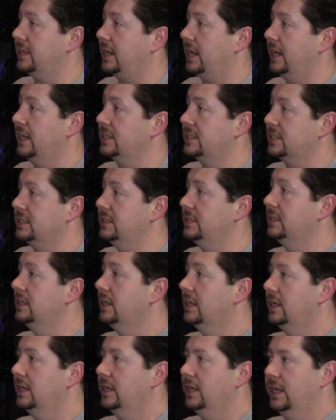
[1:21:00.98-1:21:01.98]
Kaizen,
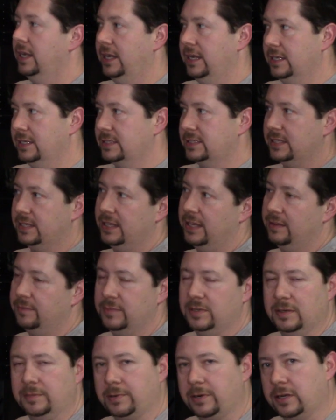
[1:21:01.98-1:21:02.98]
as they've
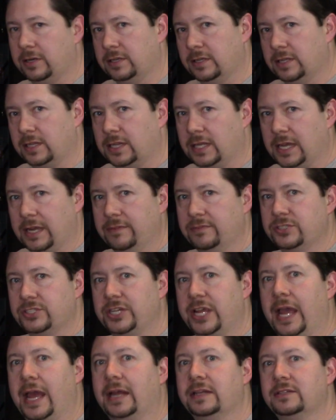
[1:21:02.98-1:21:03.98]
been a part of the live
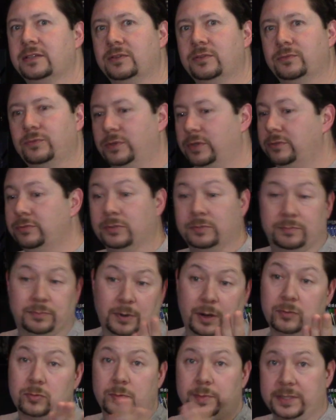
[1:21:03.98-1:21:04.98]
chat. We will
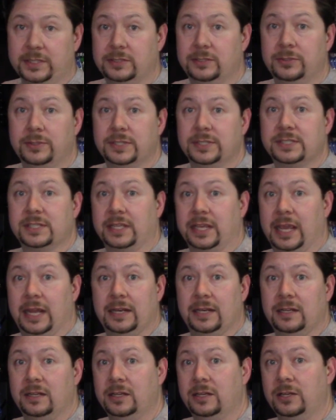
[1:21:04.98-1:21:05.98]
probably do this again
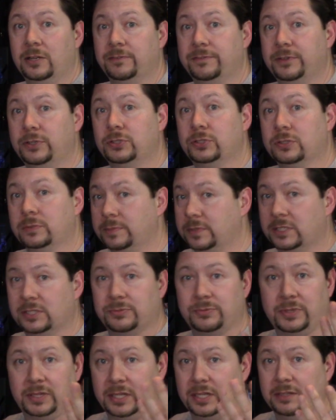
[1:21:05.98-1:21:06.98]
in the near future because
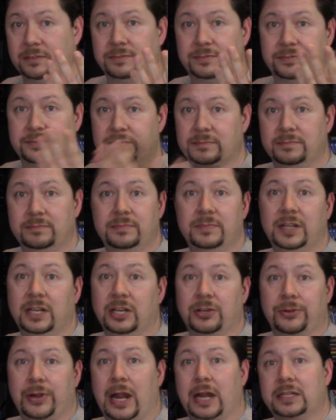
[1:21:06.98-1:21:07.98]
we love
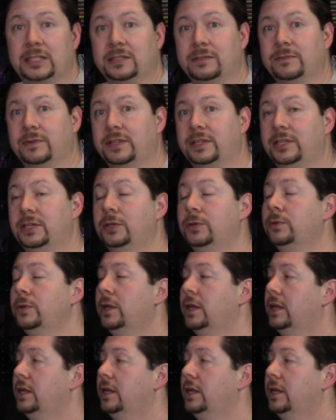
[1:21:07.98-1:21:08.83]
interacting with you.